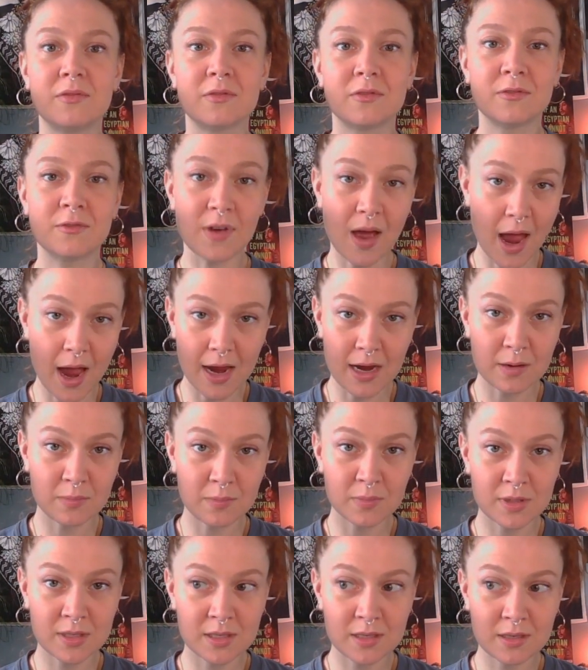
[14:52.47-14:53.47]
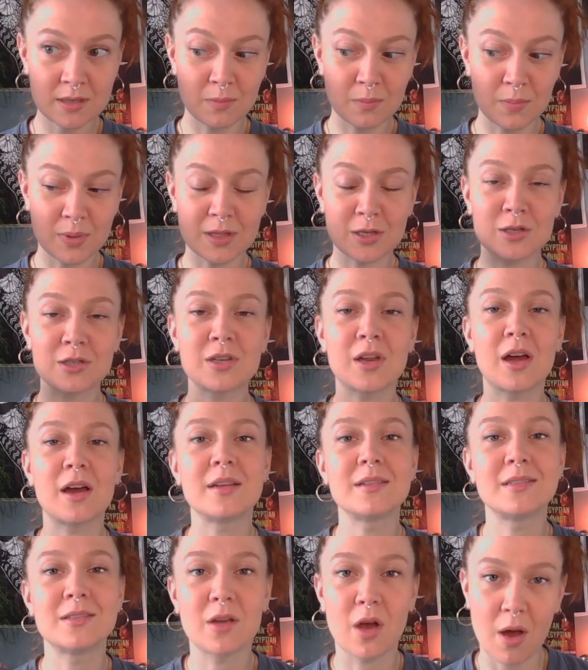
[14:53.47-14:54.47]
vibes, but there's
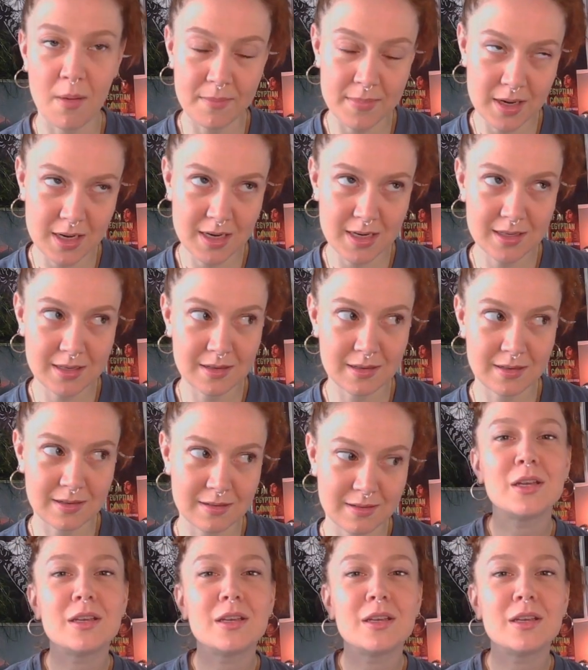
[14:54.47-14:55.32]
not zombies.